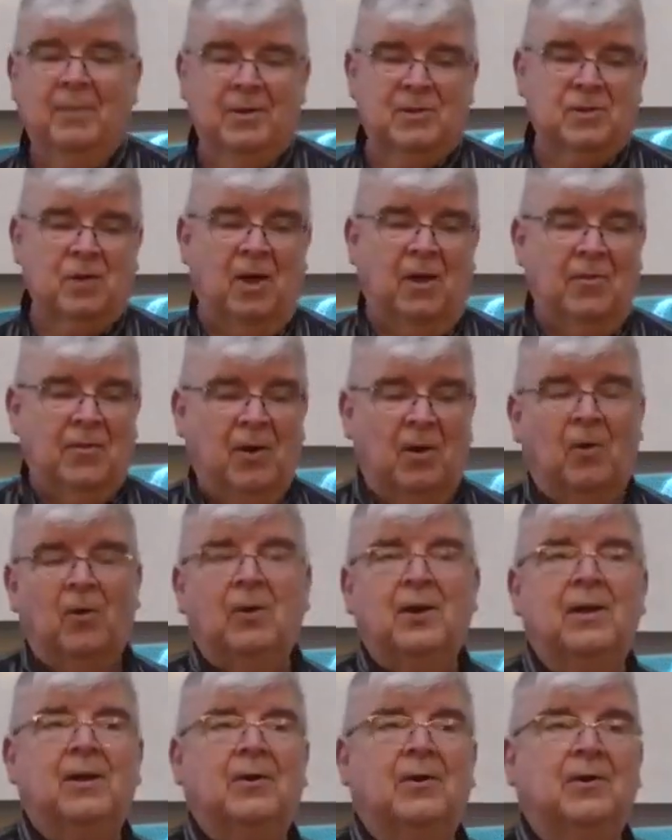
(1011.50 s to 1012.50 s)
we saw the
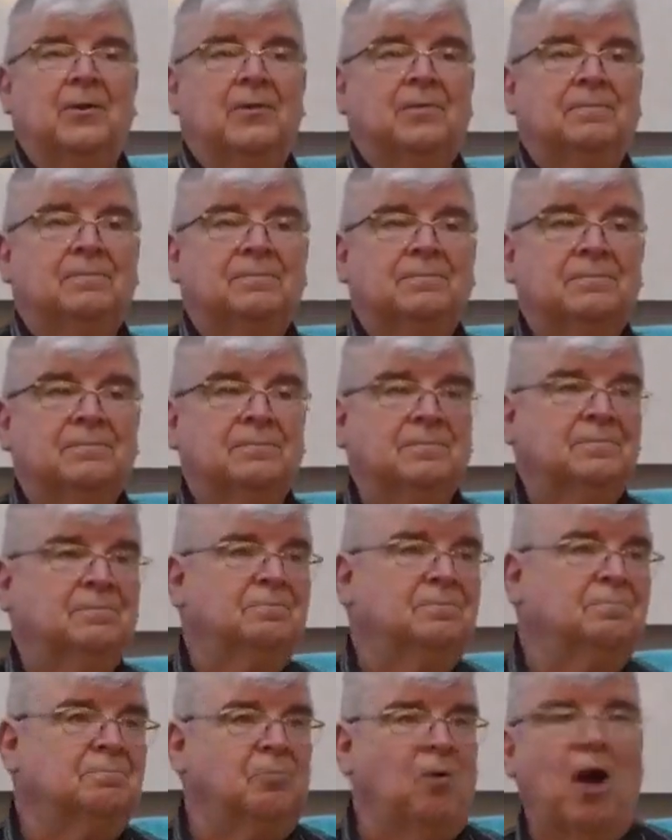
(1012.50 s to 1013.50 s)
earlier
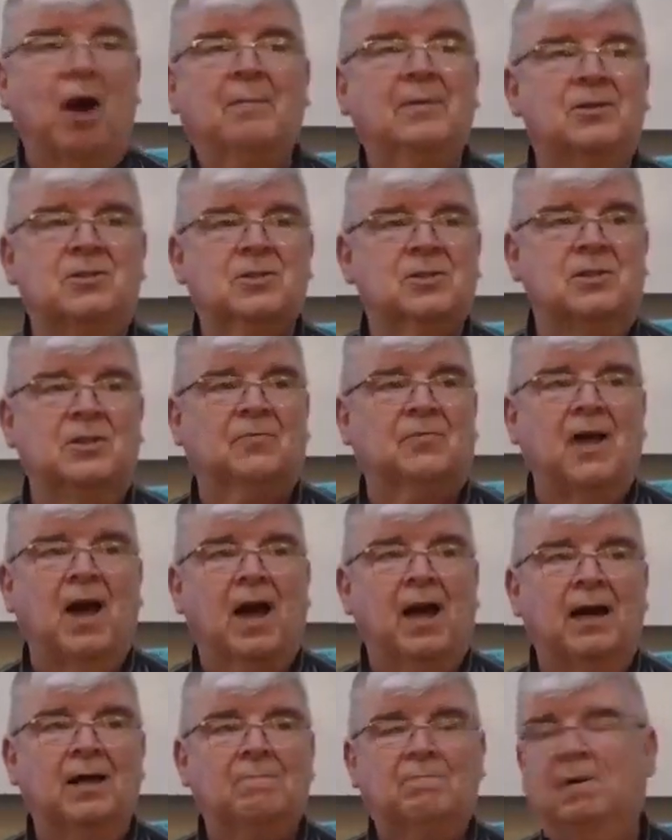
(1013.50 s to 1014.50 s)
promises of
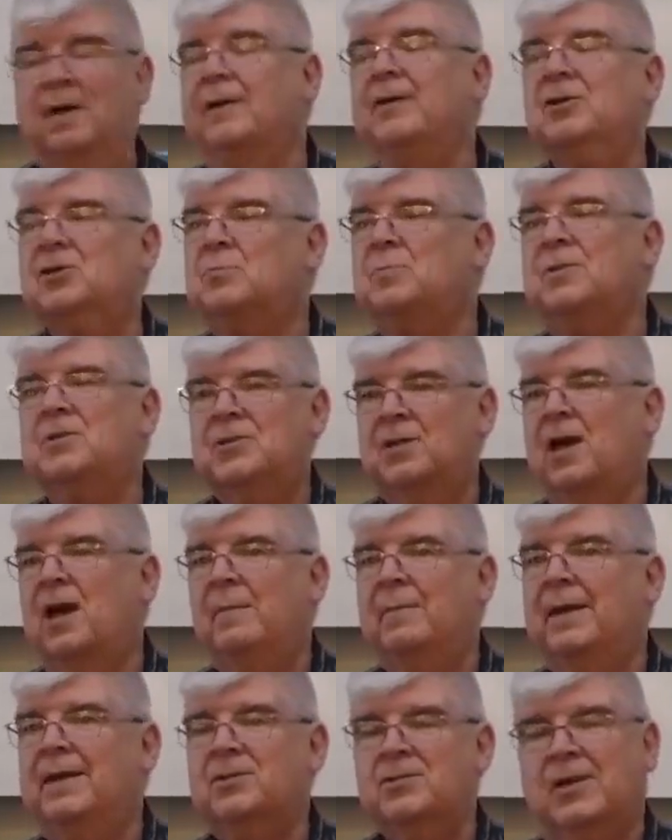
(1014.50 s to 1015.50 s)
God, punishments
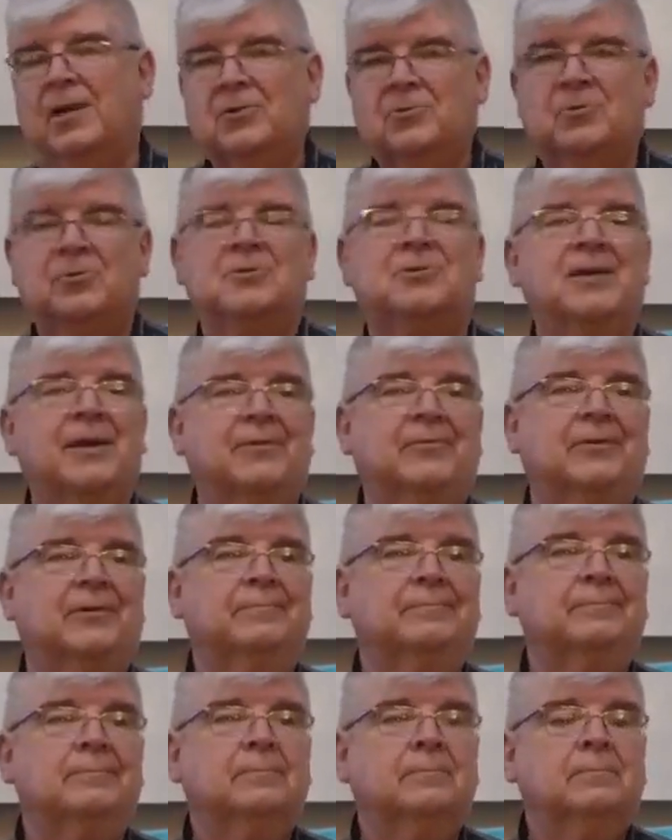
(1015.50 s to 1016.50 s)
coming, etc., etc.
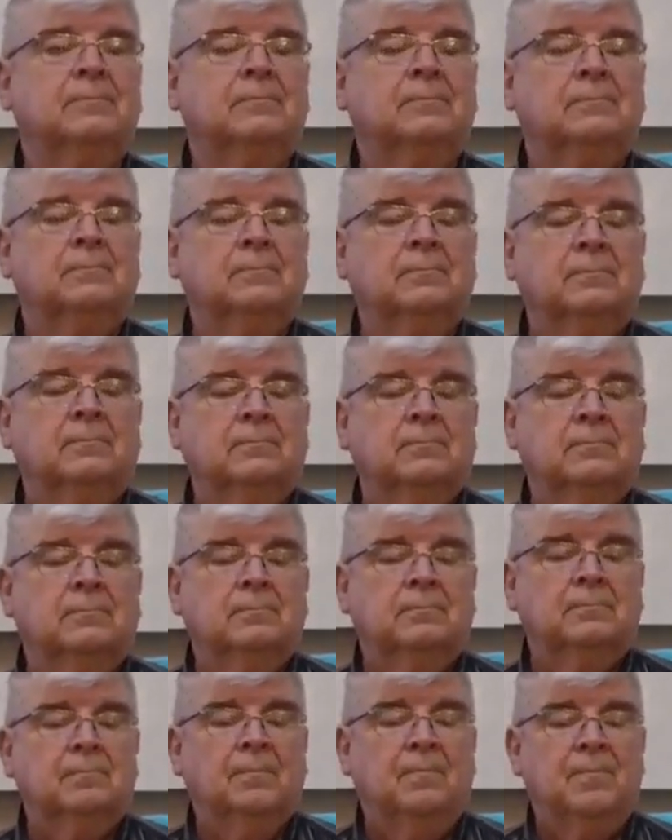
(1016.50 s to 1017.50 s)

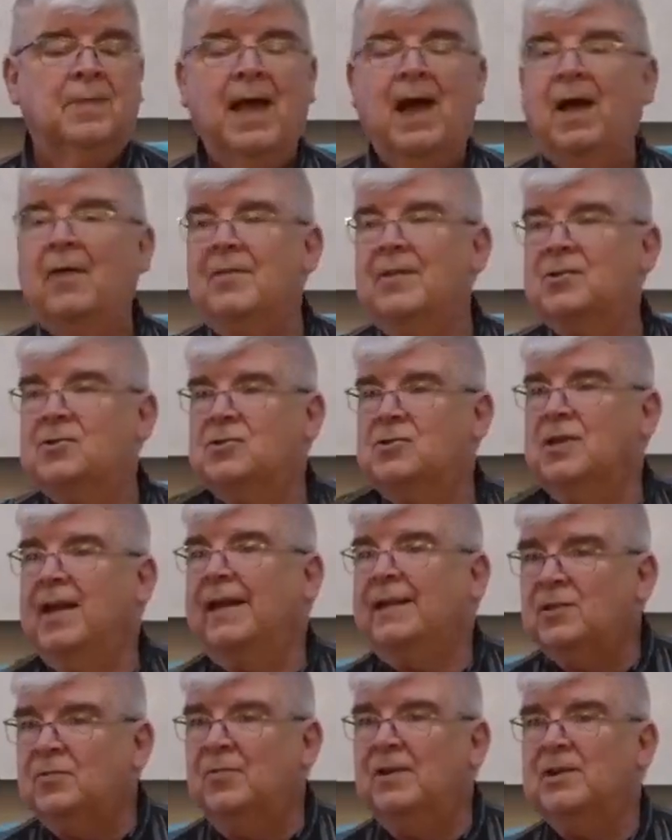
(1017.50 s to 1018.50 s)
Now, this
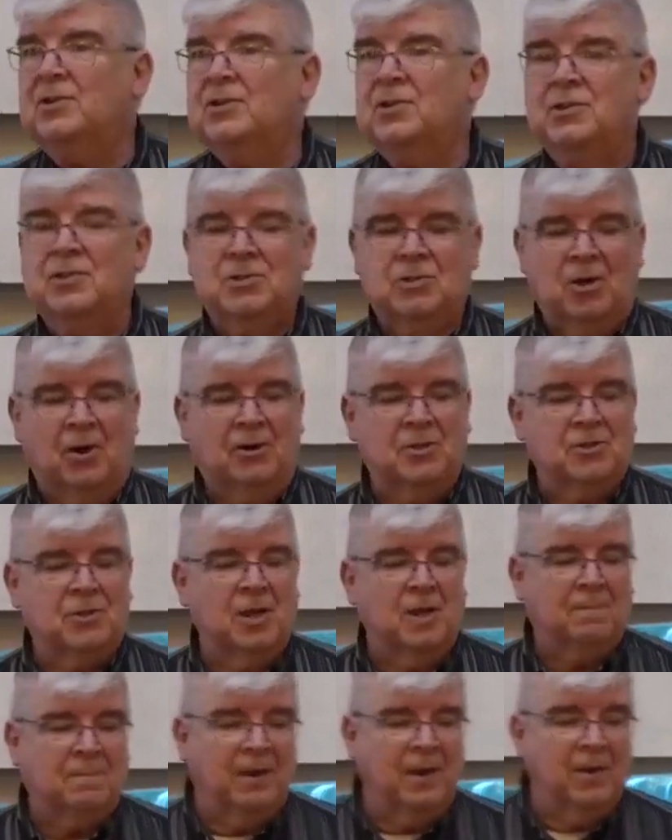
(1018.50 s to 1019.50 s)
next vision starts
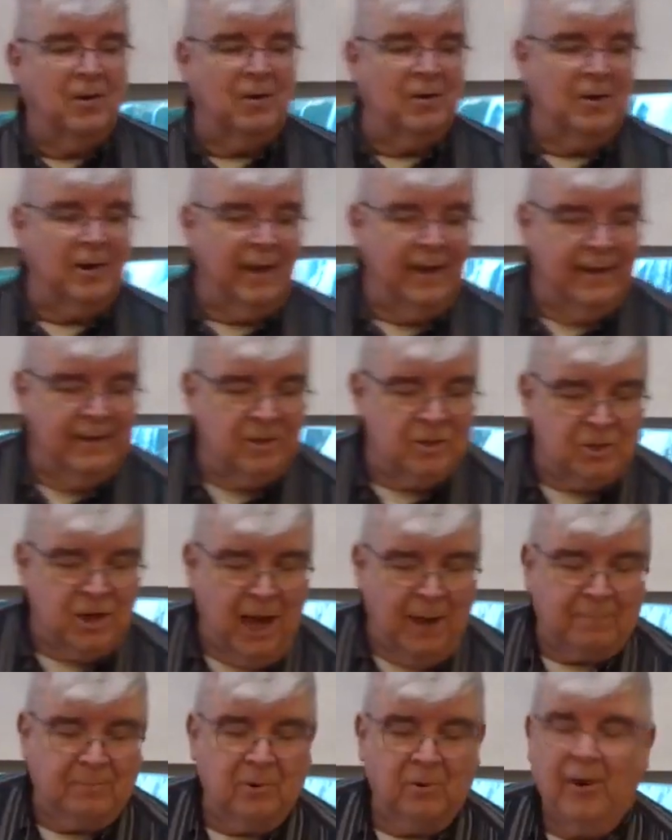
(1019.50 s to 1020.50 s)
up here in
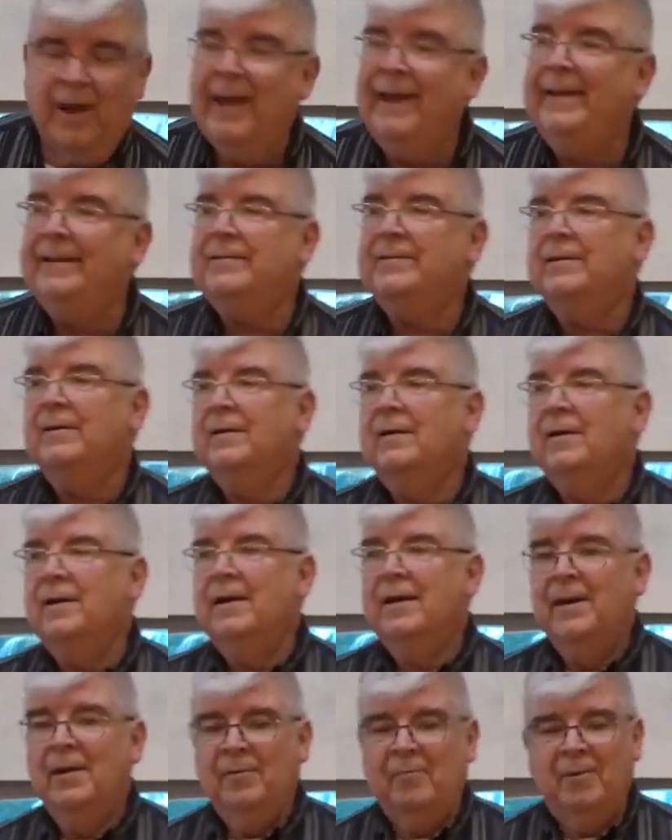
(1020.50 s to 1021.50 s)
chapter 8.
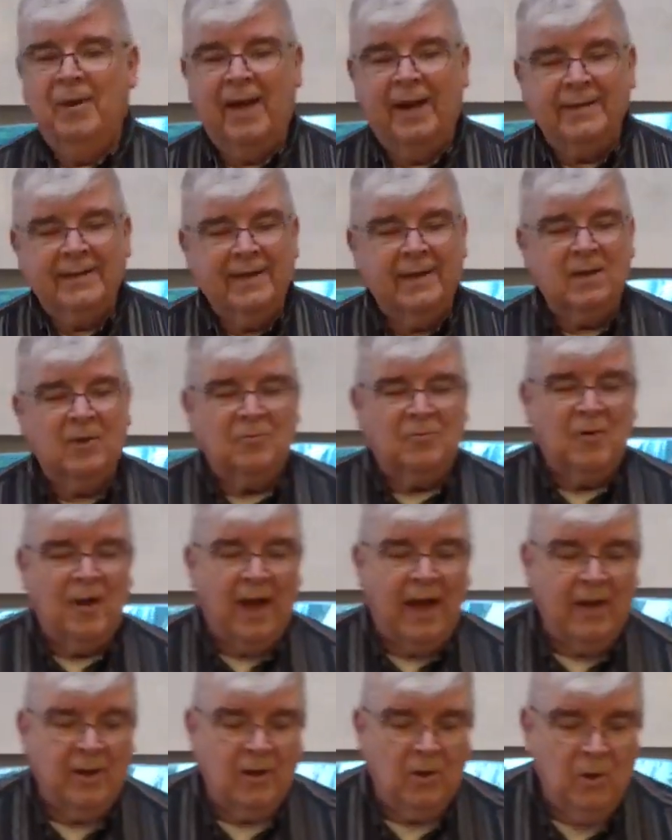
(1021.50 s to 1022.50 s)
We
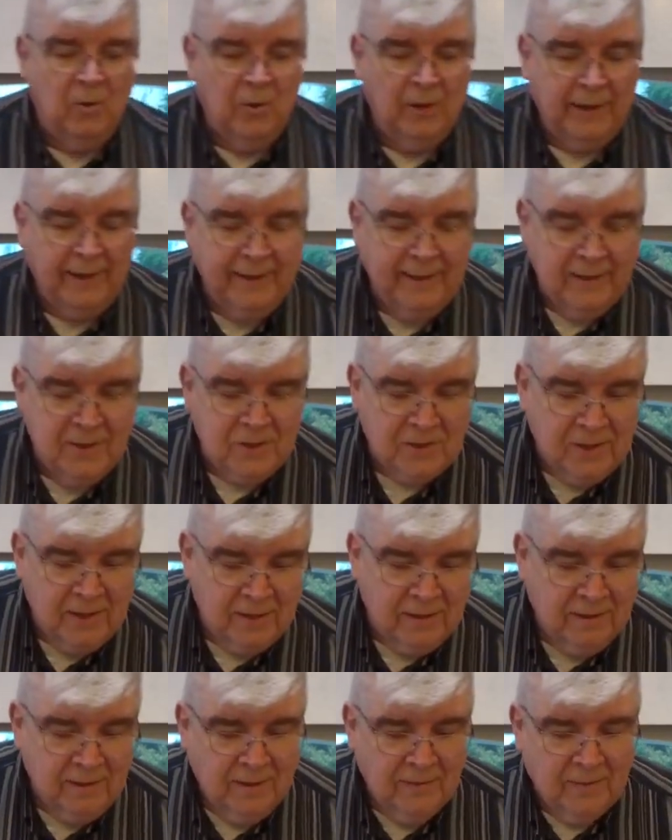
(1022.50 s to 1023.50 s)
identify who it is
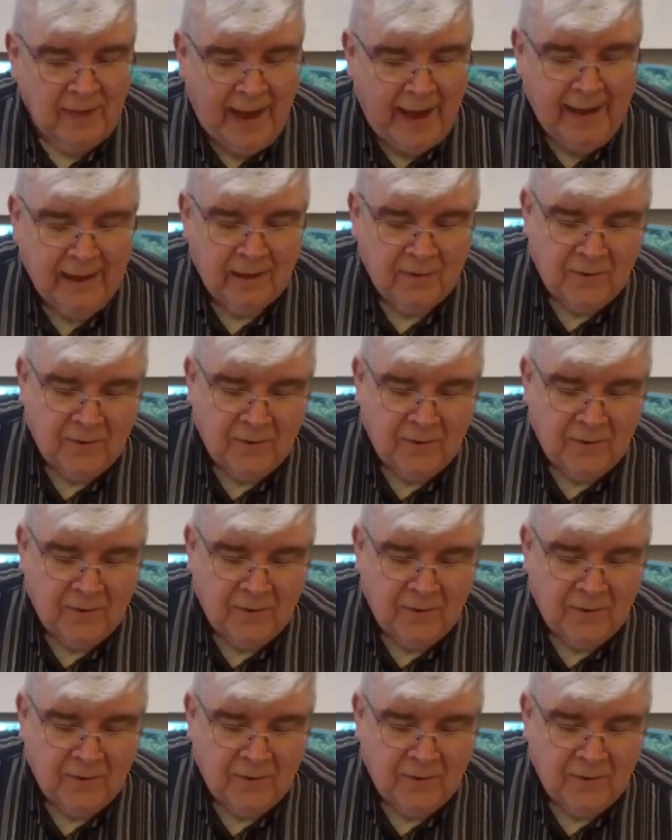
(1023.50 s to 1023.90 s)
that the hand